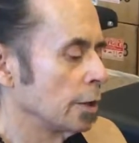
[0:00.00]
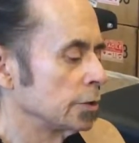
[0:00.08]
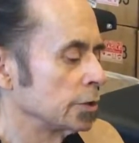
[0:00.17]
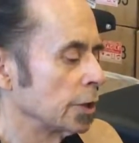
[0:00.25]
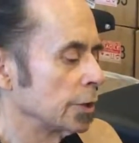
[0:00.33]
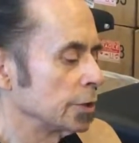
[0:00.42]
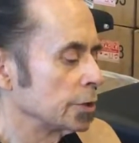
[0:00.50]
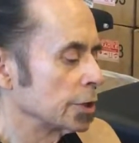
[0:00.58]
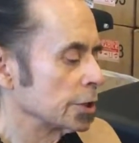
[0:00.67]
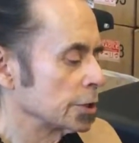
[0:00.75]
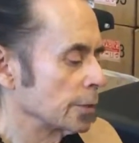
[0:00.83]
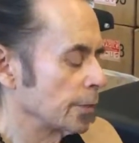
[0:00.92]
starting
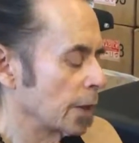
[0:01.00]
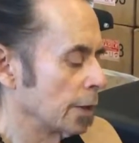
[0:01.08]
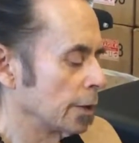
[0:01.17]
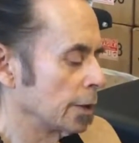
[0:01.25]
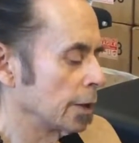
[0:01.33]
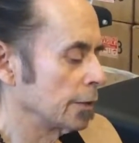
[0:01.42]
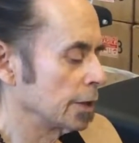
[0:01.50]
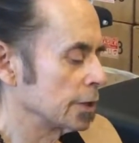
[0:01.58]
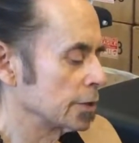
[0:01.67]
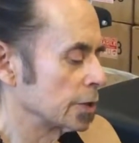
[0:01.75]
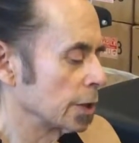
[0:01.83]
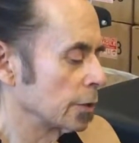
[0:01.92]
just on the
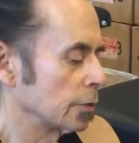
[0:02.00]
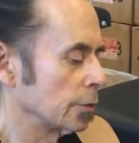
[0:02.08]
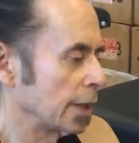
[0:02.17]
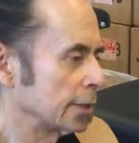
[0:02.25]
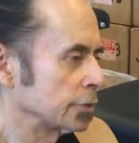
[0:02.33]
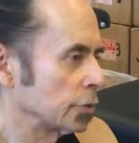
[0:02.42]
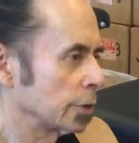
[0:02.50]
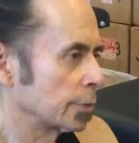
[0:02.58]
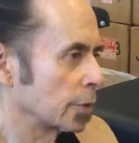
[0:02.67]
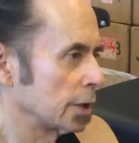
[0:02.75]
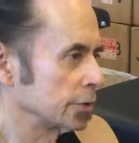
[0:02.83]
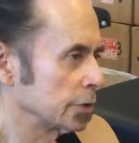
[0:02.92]
inside of the mastoid
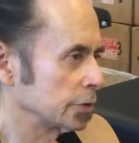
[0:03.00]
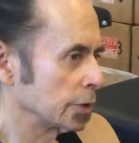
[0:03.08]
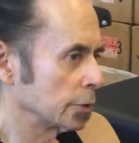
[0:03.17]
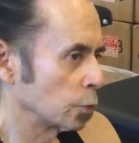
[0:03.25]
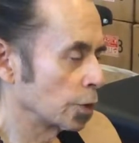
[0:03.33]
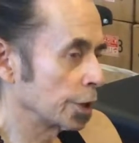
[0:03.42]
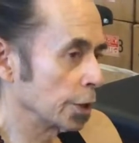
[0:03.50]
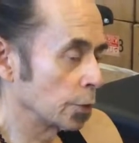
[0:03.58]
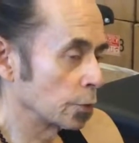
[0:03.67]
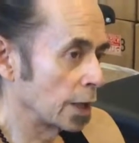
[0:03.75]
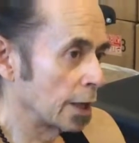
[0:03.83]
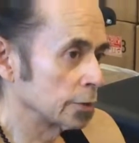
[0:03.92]
process and working
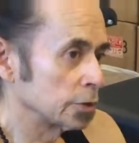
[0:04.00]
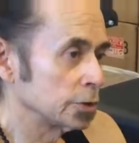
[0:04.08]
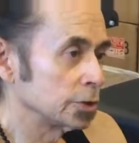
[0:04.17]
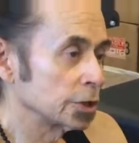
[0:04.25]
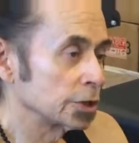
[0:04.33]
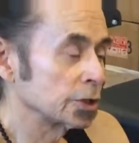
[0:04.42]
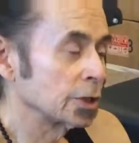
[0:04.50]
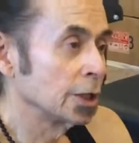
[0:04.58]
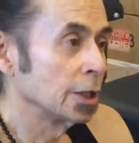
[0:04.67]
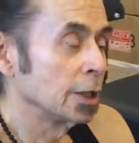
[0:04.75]
around to just